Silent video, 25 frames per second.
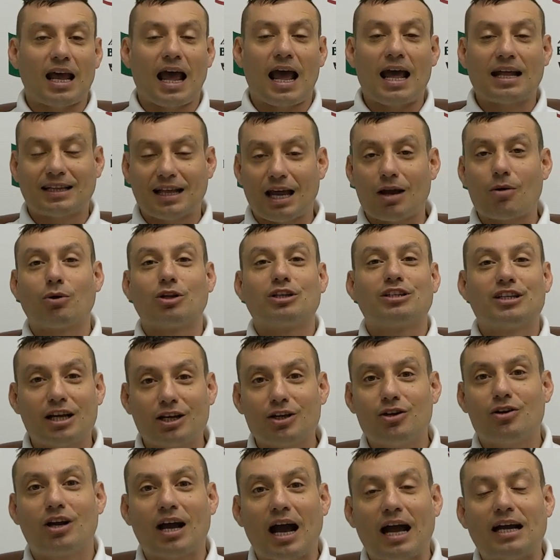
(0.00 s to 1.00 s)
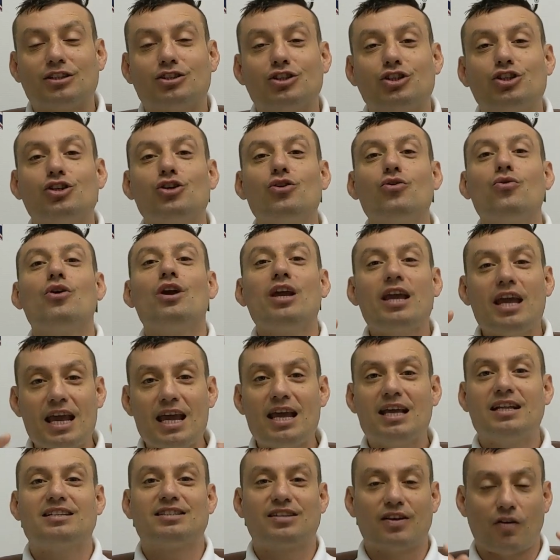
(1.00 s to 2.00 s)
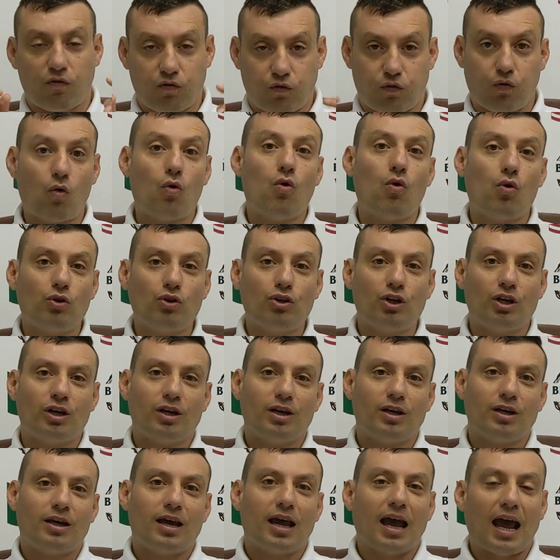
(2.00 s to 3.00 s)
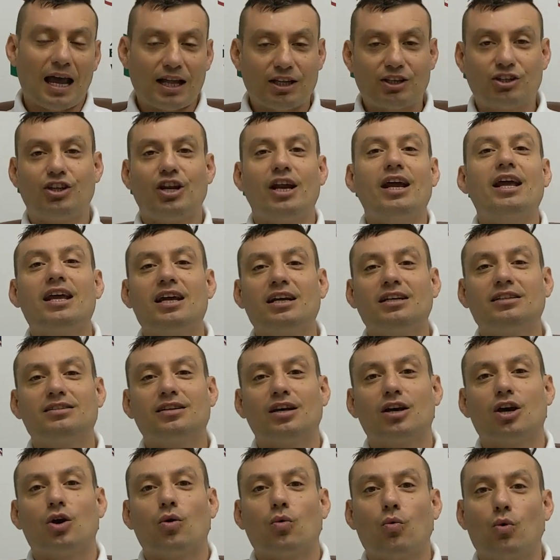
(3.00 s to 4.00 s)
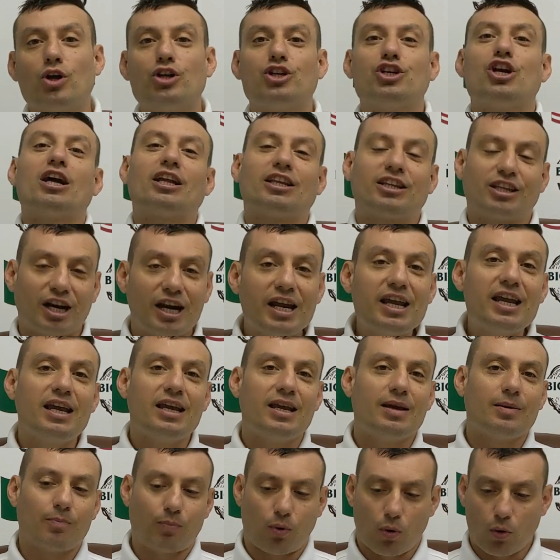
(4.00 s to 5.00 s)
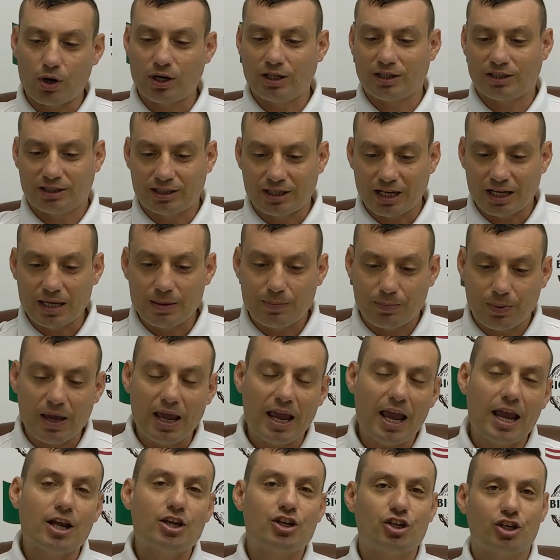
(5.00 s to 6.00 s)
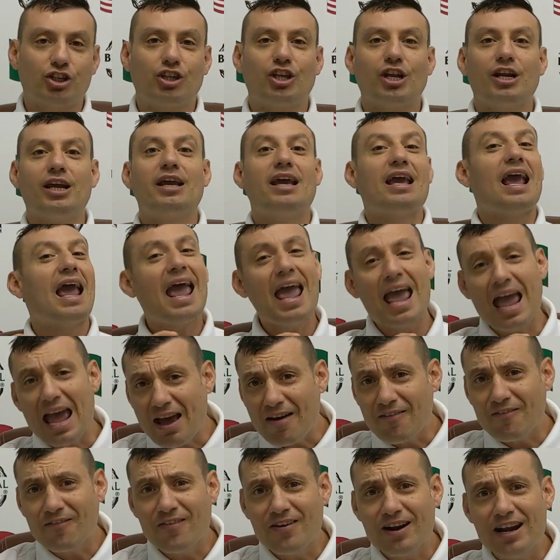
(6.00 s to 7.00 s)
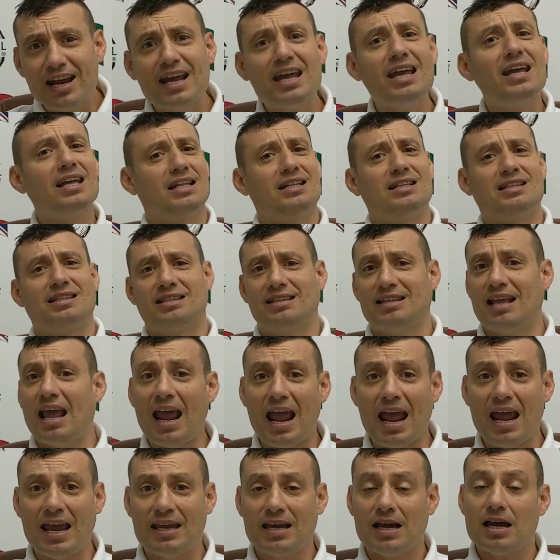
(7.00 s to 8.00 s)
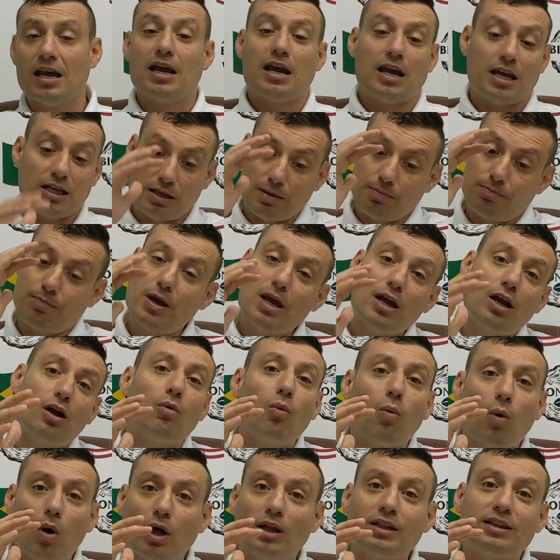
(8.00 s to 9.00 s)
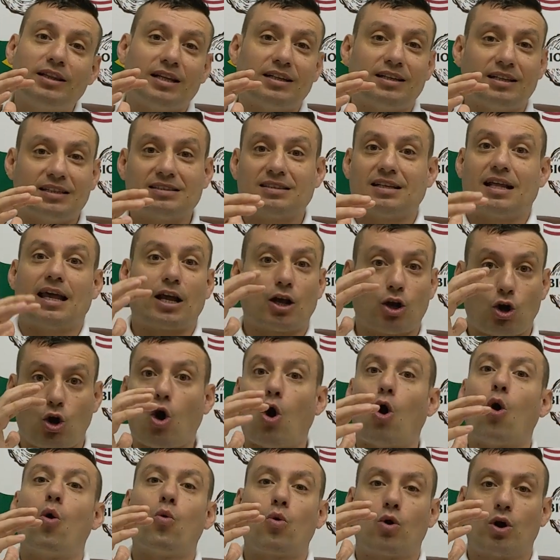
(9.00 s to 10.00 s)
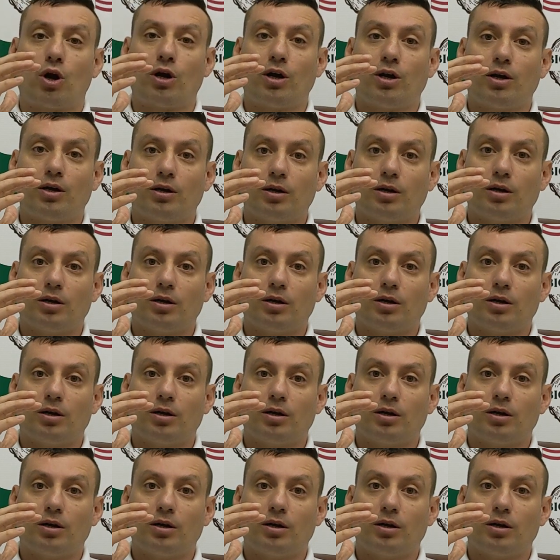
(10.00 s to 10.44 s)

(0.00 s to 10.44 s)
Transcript: And I will tell you guys, you eat the food and drinks which are three point three pH three every day in a big quantities, like Coke,